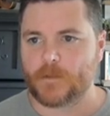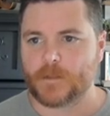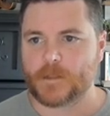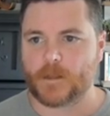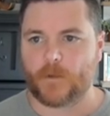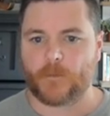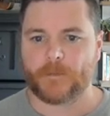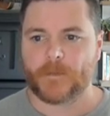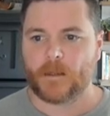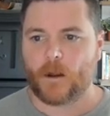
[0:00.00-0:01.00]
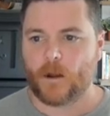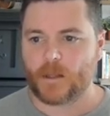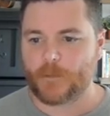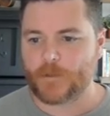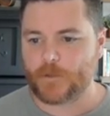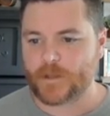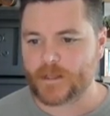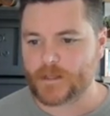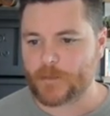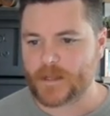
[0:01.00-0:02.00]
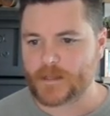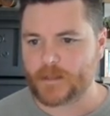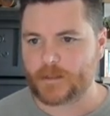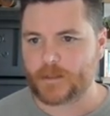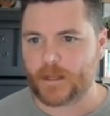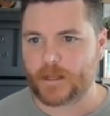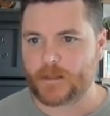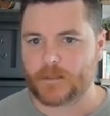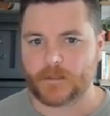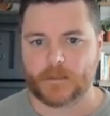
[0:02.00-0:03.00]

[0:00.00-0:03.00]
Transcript: So all I'm doing is basically like